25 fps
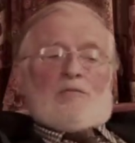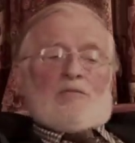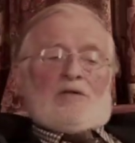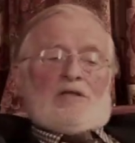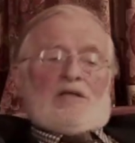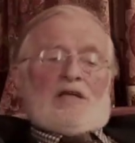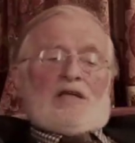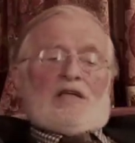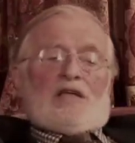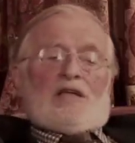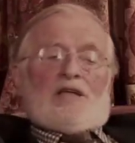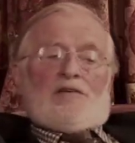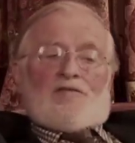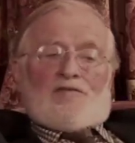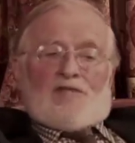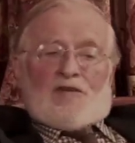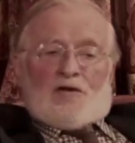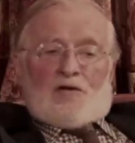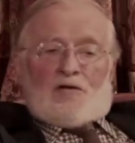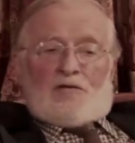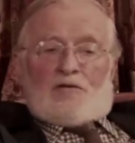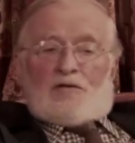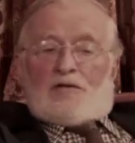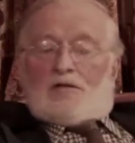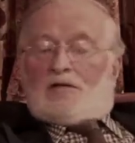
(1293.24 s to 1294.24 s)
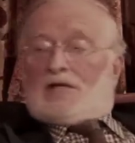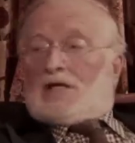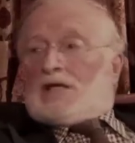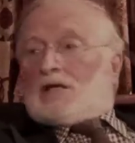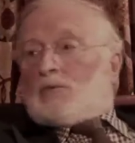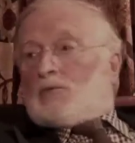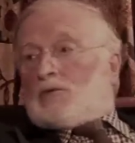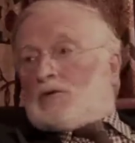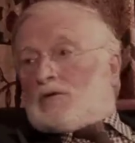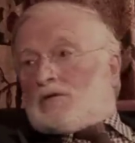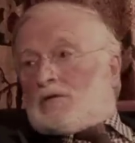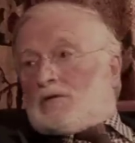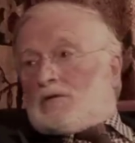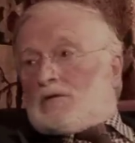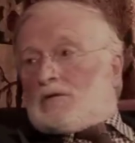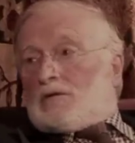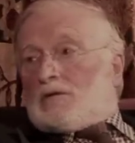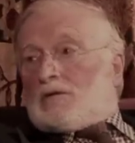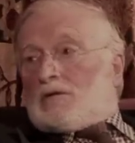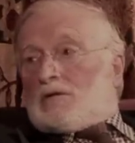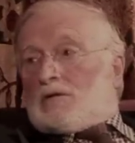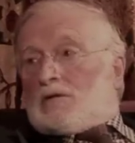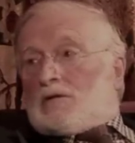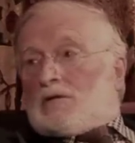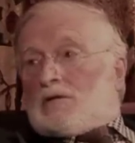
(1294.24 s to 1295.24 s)
But then he felt that
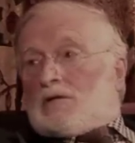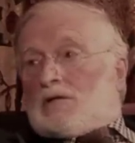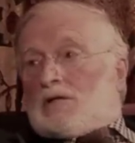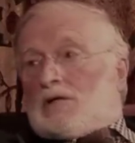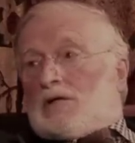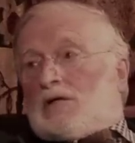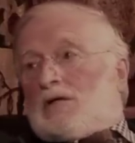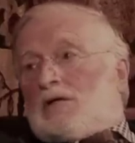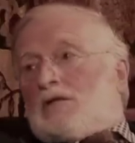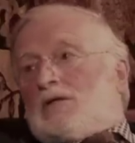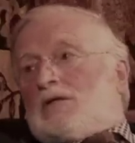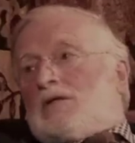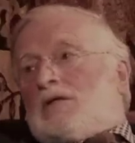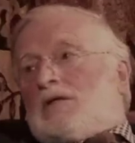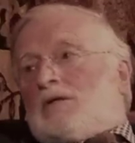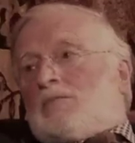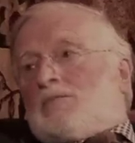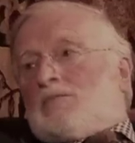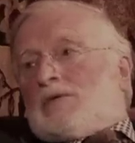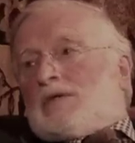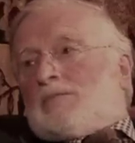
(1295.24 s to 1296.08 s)
they'd